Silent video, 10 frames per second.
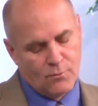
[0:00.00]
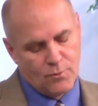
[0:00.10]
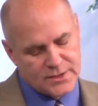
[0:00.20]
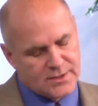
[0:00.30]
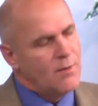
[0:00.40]

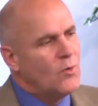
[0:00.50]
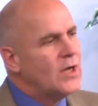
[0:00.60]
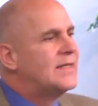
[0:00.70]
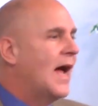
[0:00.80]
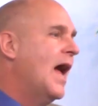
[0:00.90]
when
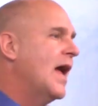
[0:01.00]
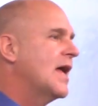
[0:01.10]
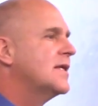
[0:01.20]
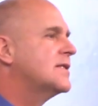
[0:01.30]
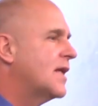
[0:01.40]
someone
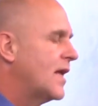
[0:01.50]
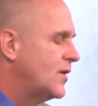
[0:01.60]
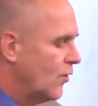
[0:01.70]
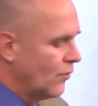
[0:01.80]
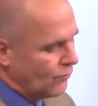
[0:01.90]
dies
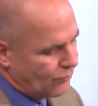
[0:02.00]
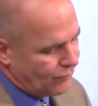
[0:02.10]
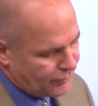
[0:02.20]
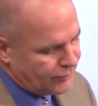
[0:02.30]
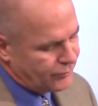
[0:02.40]
and you're,
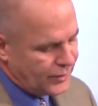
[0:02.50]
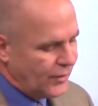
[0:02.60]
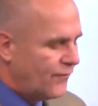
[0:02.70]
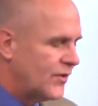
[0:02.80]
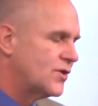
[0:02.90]

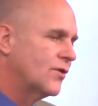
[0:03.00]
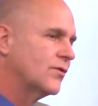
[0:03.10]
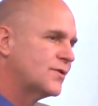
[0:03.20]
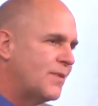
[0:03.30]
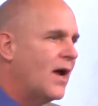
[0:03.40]
if it's your
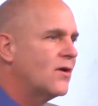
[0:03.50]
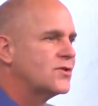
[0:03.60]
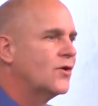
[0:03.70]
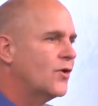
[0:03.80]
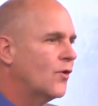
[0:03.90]

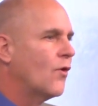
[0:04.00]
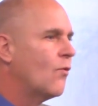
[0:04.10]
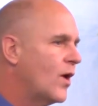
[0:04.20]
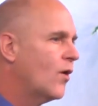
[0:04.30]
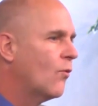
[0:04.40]
spouse, you're a
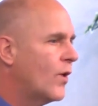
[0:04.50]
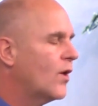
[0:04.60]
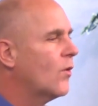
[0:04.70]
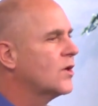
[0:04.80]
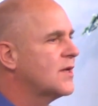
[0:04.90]
widow,
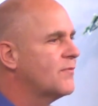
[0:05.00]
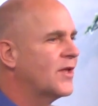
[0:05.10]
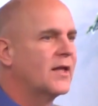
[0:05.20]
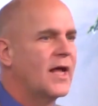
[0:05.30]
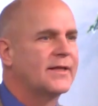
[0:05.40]
widower,
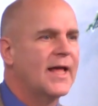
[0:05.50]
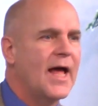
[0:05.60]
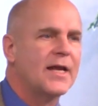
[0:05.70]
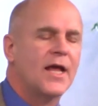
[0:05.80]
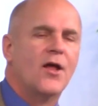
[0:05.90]
something like
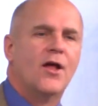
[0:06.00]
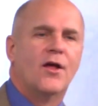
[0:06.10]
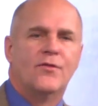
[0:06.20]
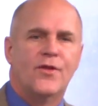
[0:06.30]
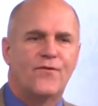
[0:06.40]
that,
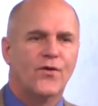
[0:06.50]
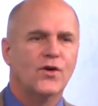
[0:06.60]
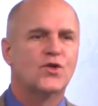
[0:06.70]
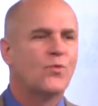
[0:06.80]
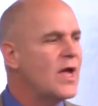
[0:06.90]
the
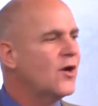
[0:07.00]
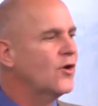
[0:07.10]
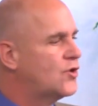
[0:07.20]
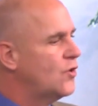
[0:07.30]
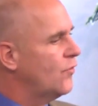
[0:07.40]
first week
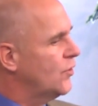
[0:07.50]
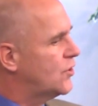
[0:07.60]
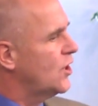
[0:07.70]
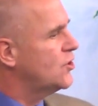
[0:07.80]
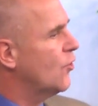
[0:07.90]
or two there's
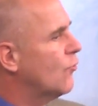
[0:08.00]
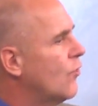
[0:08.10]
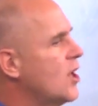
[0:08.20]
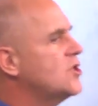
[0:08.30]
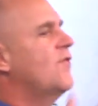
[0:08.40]
such a
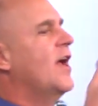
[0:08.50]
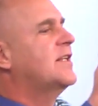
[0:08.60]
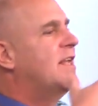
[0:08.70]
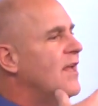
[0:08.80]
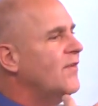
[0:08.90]
rush of
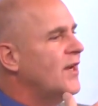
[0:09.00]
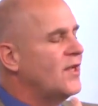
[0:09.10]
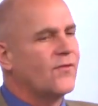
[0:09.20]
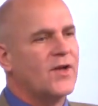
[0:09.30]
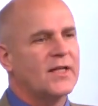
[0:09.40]
activity.
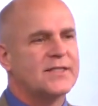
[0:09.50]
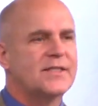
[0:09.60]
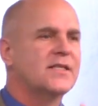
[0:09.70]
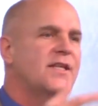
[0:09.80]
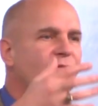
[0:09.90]
You've got
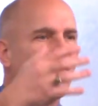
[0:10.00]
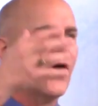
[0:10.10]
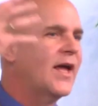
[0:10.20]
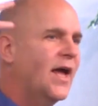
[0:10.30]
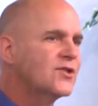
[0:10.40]

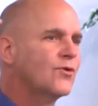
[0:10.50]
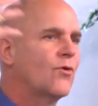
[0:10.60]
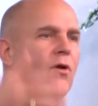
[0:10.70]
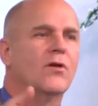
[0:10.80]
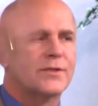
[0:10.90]
64
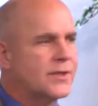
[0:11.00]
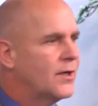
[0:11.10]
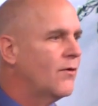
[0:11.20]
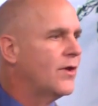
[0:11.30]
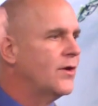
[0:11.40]
casseroles
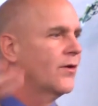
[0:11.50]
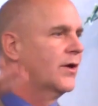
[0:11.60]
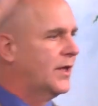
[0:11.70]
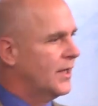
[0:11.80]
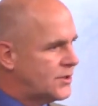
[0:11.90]
in your
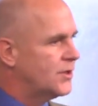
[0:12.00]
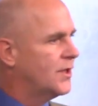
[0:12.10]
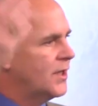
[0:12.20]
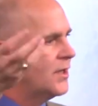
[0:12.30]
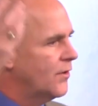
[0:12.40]

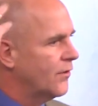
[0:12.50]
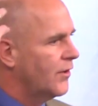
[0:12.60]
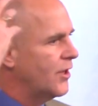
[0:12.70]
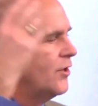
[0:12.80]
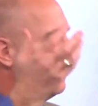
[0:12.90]
kitchen, in
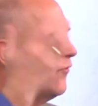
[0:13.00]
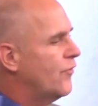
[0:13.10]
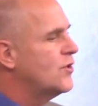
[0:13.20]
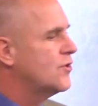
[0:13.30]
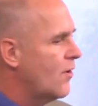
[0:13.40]
your
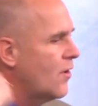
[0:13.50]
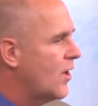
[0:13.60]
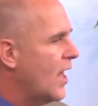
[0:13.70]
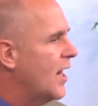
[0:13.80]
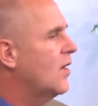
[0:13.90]
refrigerator. You
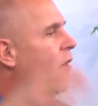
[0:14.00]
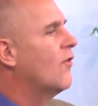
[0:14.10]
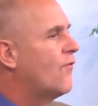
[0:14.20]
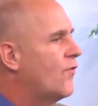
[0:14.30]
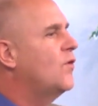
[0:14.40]
can't eat all
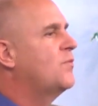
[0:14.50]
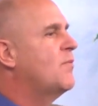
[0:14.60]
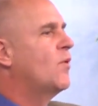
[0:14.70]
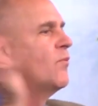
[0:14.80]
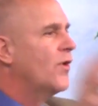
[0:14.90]
the food
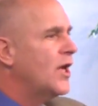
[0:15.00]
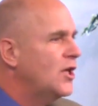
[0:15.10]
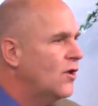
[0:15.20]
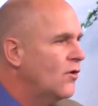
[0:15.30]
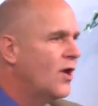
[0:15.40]
people bring
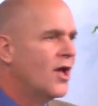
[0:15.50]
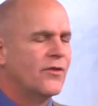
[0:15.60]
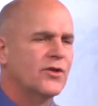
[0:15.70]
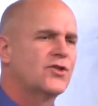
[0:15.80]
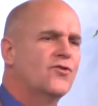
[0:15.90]
you.
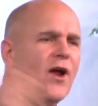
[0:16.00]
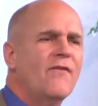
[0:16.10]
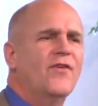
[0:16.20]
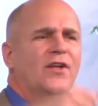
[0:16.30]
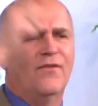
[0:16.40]
There's
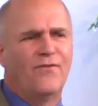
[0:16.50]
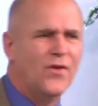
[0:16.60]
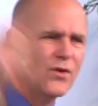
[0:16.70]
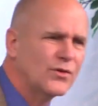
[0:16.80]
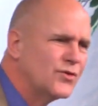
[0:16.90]
traffic, the
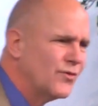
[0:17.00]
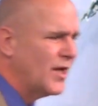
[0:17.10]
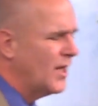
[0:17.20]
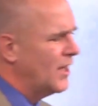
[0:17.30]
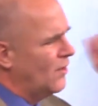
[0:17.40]
phone's
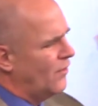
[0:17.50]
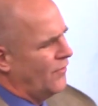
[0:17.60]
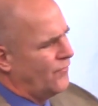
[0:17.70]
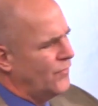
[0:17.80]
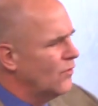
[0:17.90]
ringing, go to
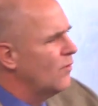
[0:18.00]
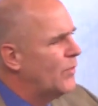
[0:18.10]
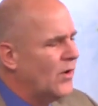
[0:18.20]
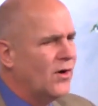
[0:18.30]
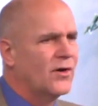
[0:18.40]
the funeral
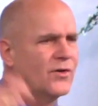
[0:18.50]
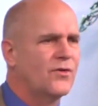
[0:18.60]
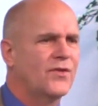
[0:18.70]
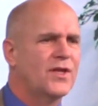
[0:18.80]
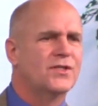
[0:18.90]
parlor,
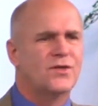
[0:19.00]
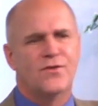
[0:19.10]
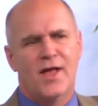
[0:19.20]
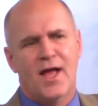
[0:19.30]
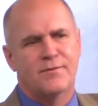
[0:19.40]
do this, do
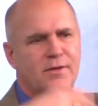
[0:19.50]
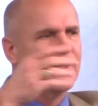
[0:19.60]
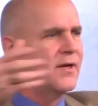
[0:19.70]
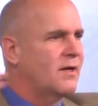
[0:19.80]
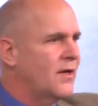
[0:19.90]
that, da,
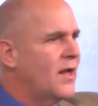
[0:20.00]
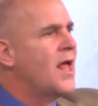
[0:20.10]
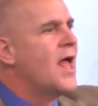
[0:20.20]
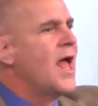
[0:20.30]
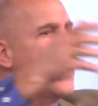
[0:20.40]
da, da, da, da.
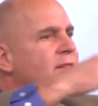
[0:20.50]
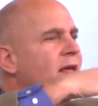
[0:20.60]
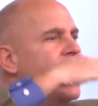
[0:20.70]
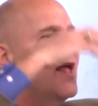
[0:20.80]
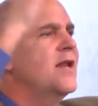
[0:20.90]
And
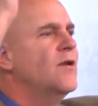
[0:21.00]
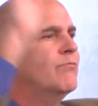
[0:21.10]
then,